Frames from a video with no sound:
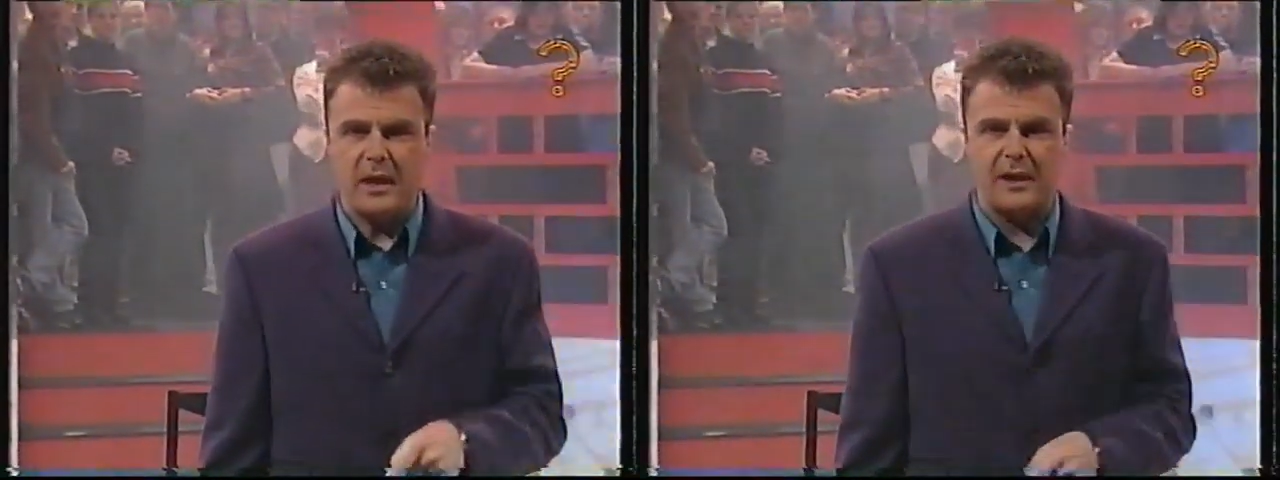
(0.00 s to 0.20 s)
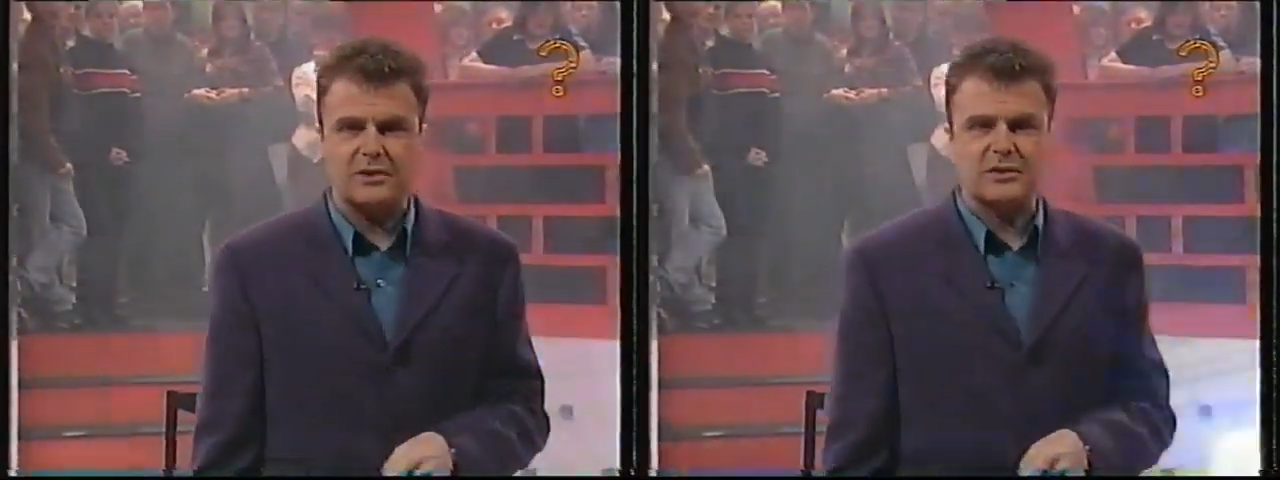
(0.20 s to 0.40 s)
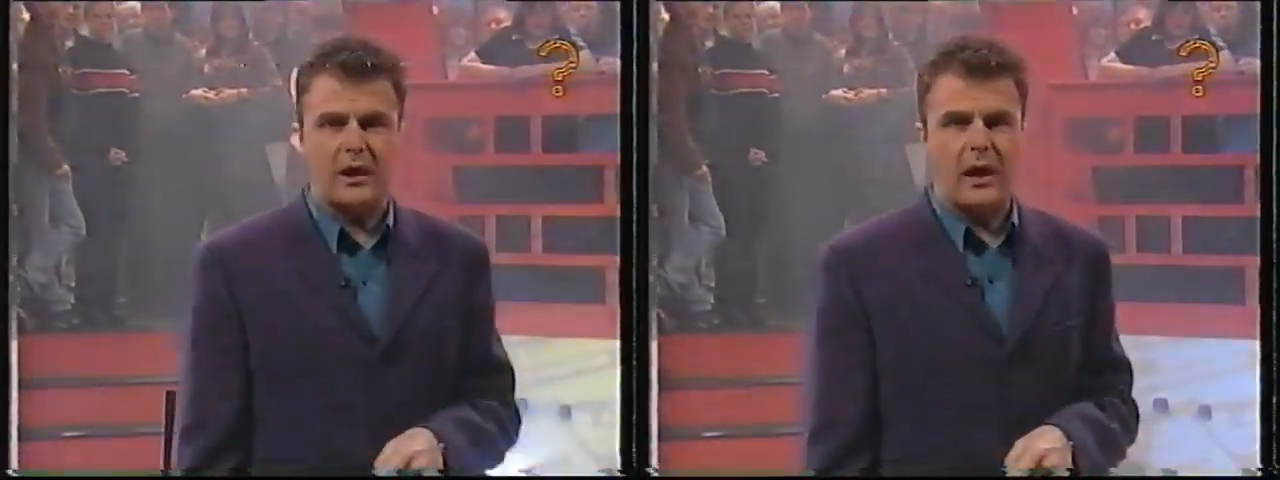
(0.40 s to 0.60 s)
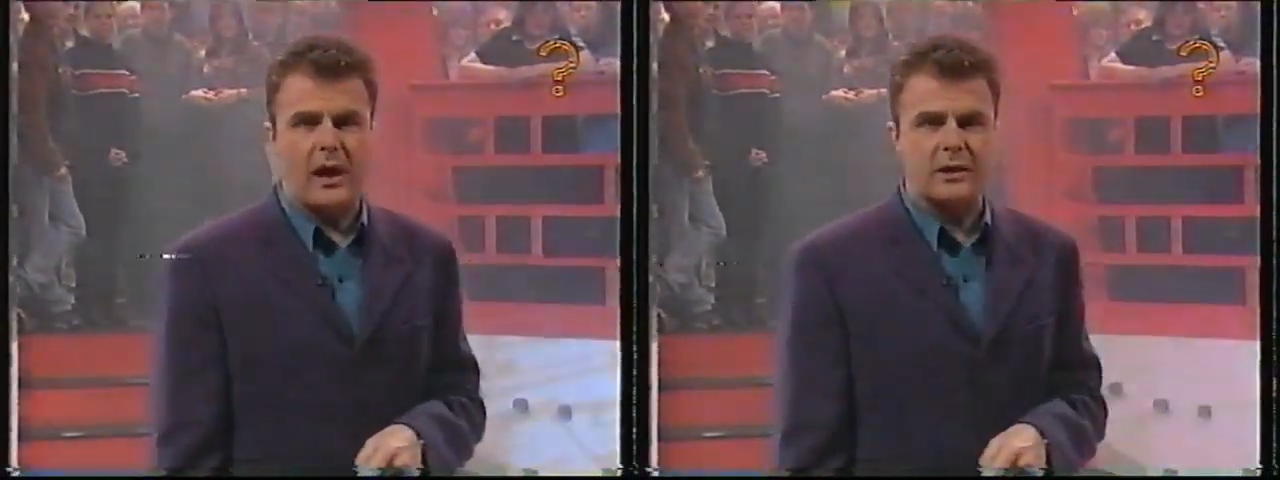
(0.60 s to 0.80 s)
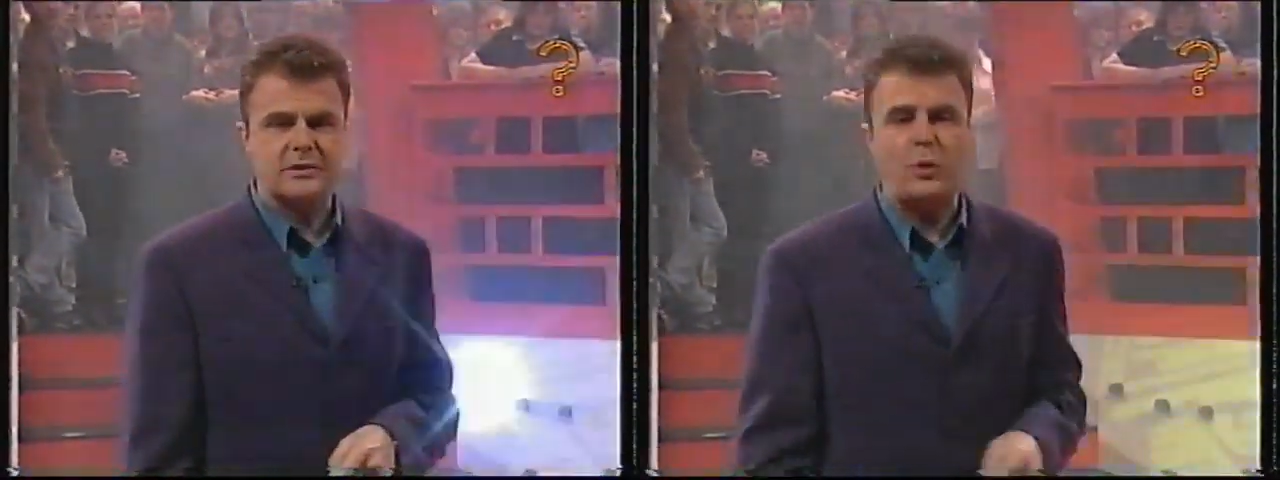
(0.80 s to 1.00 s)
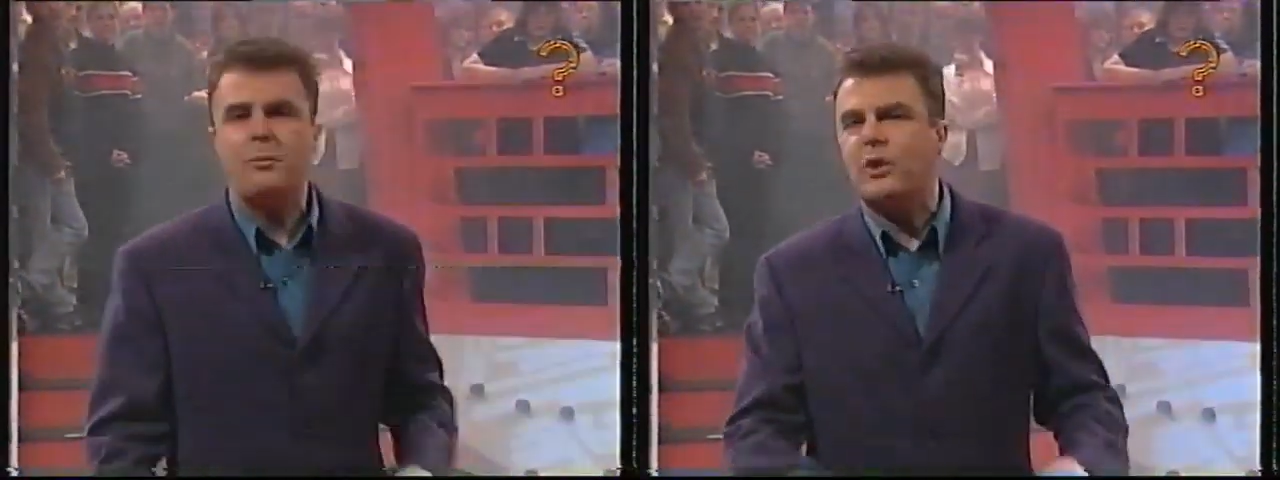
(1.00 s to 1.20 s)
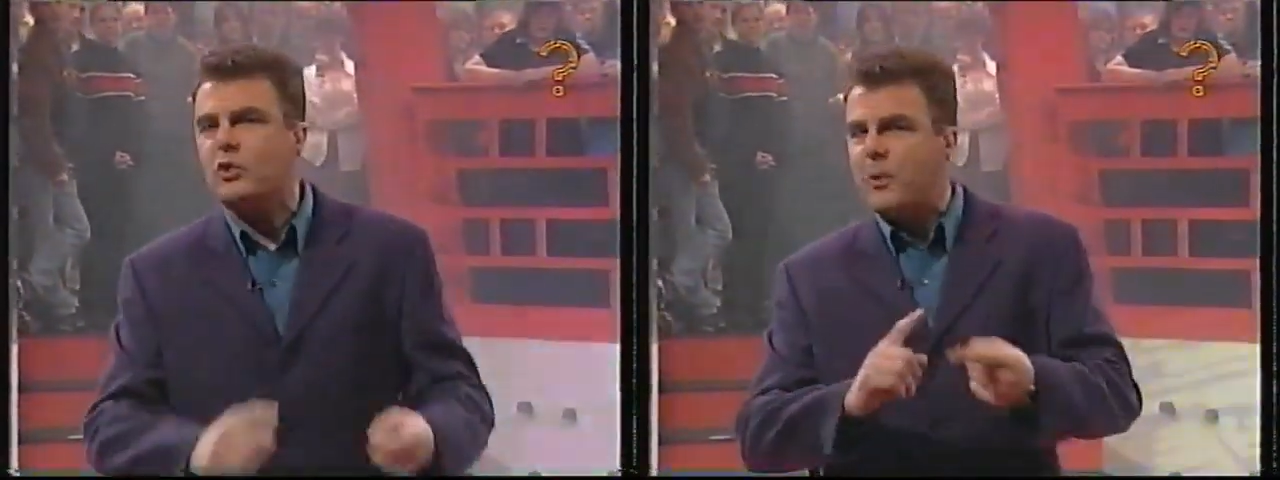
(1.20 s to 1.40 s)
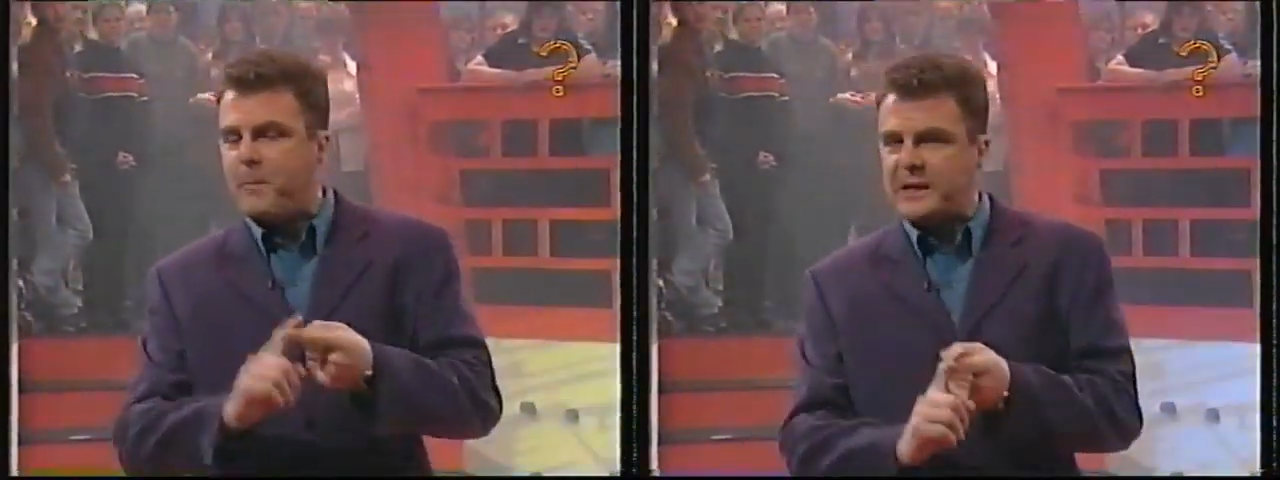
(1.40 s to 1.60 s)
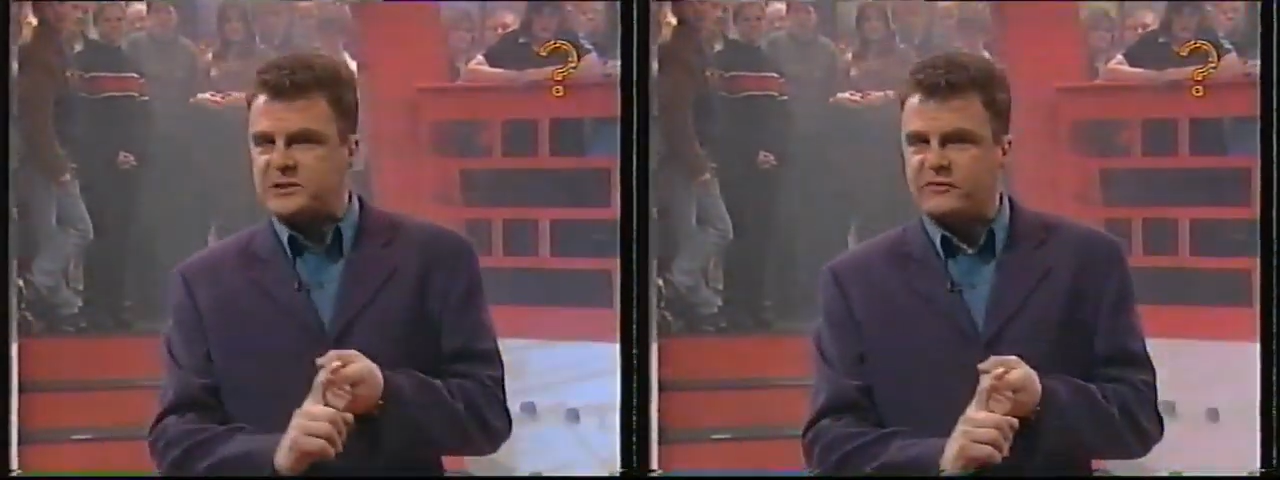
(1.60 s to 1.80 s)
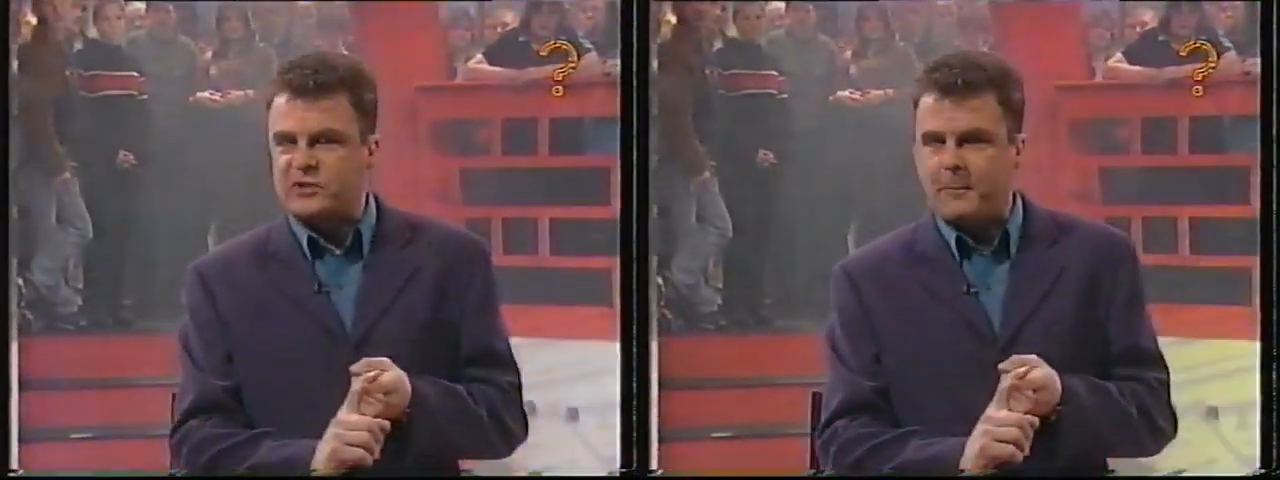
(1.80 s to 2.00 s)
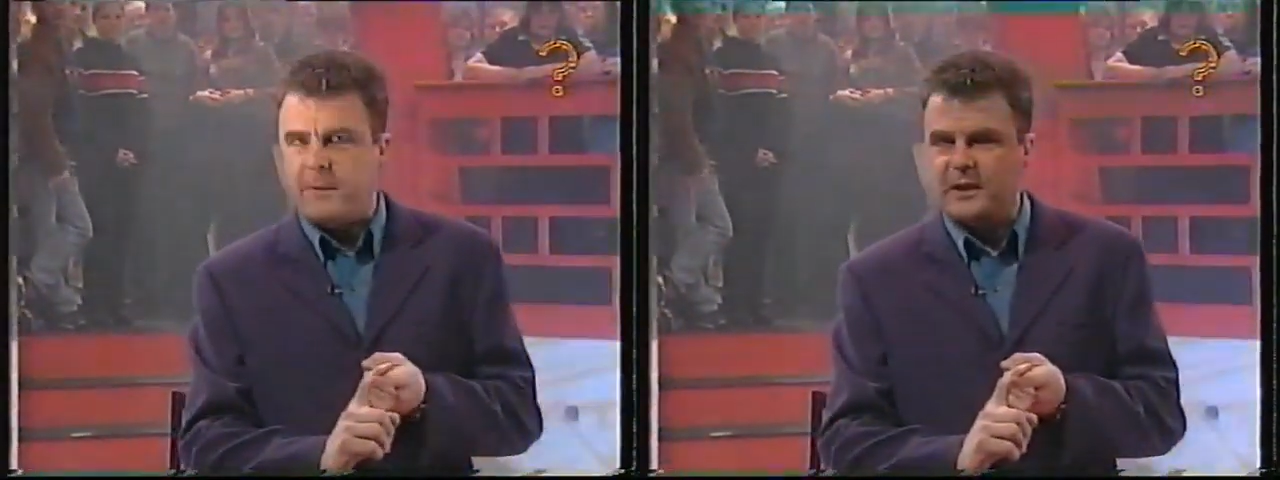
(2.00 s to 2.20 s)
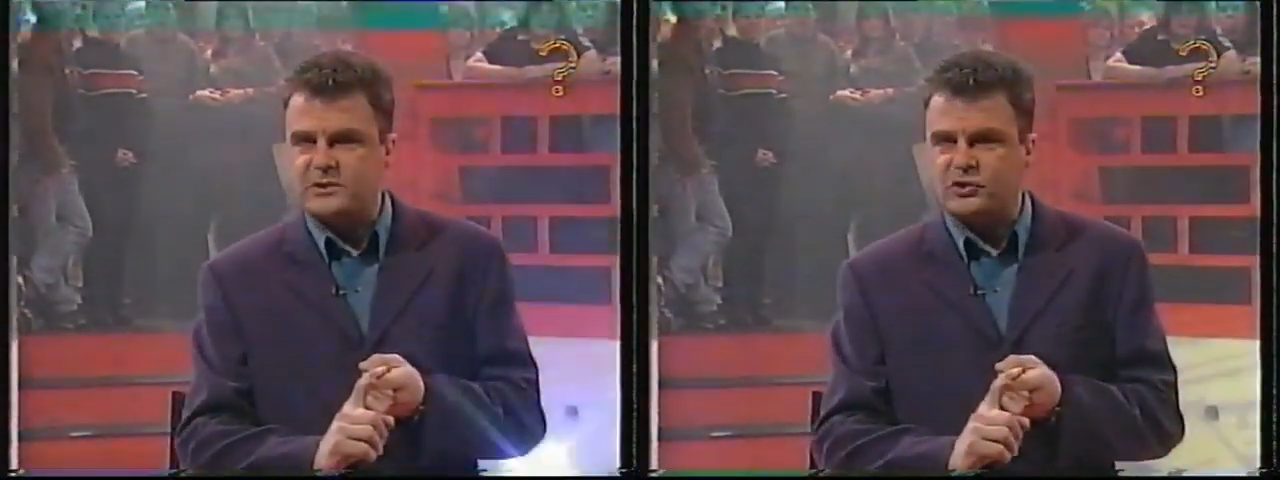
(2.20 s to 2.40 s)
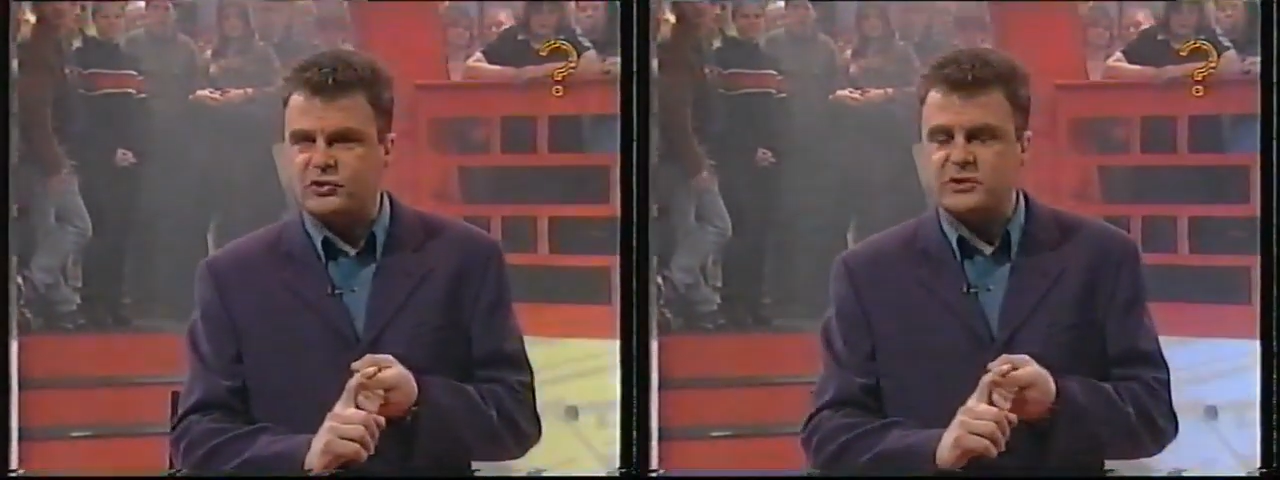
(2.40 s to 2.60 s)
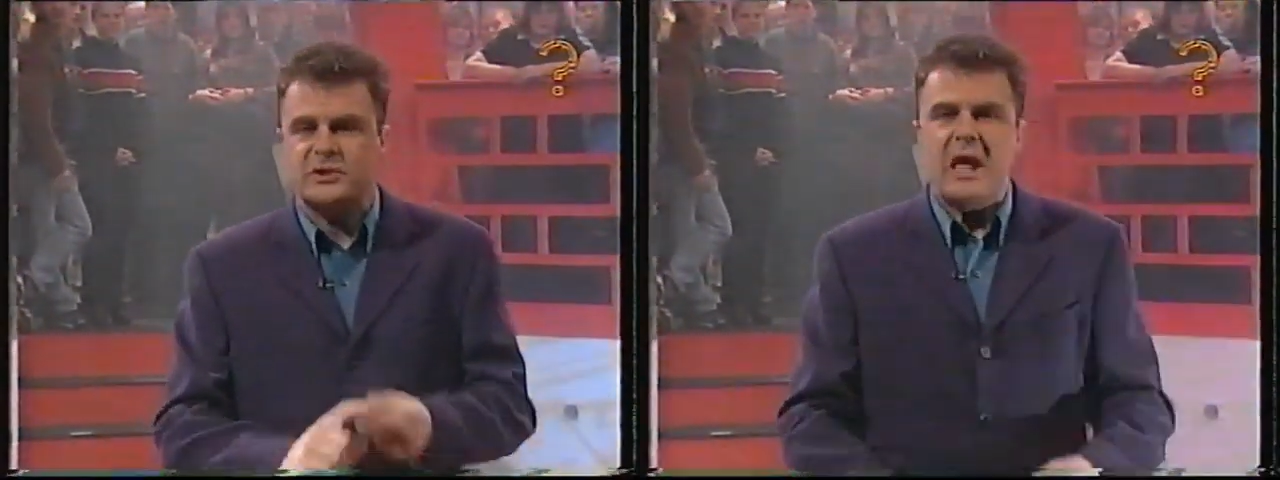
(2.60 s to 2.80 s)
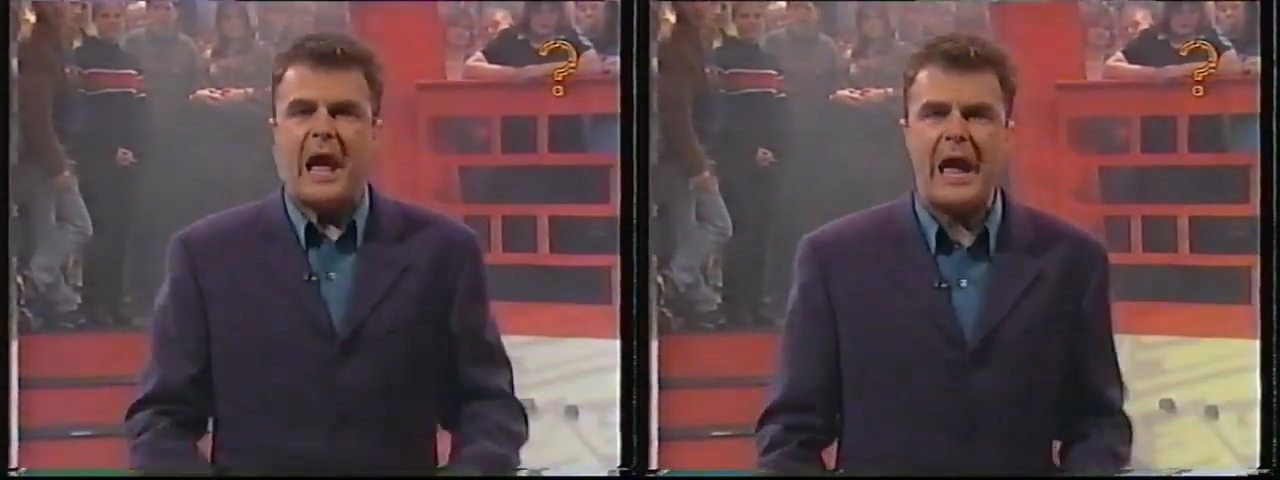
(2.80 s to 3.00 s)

it's us. We bring you the best of Japanese endurance